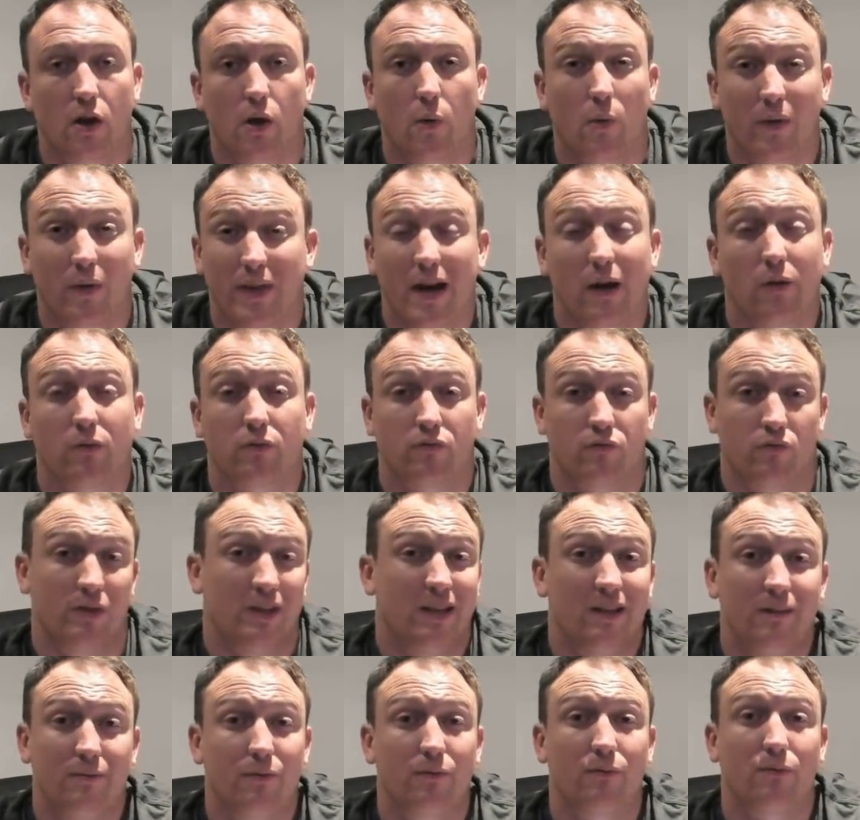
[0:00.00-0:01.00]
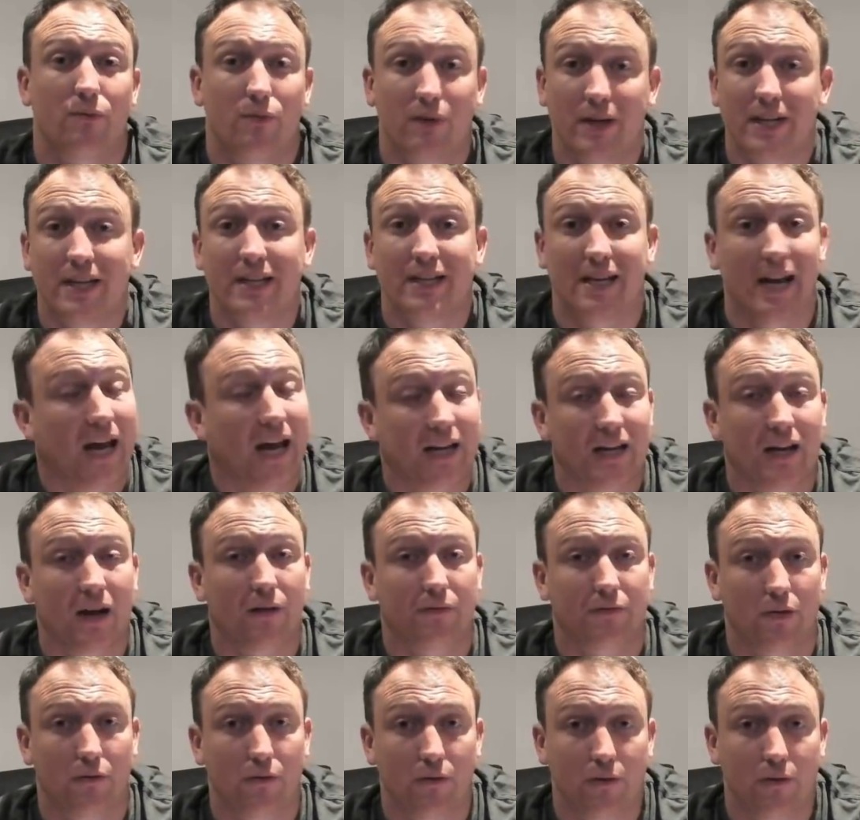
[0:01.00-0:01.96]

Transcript: without even reading any of the